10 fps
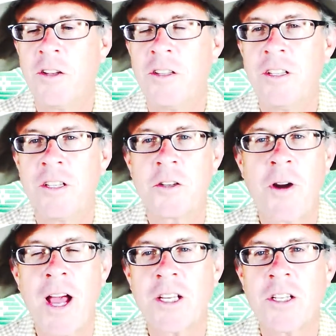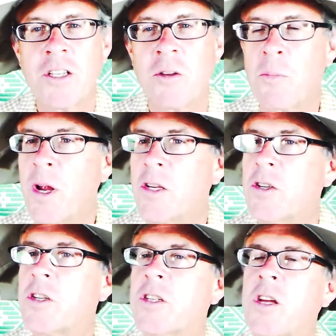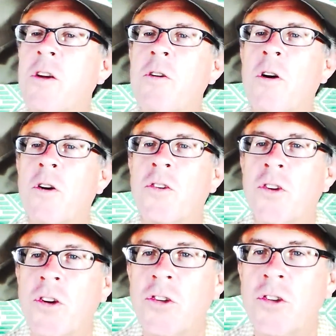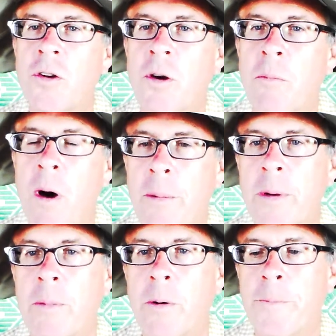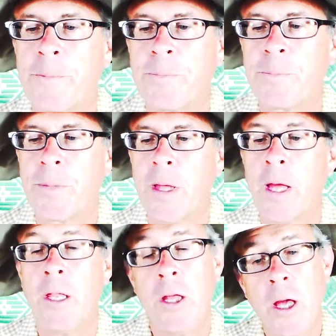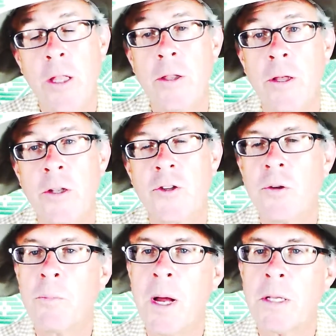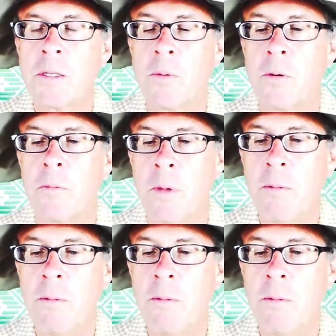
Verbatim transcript: the the distractions, the pressures, etc., are just abominable, and yet it's still possible.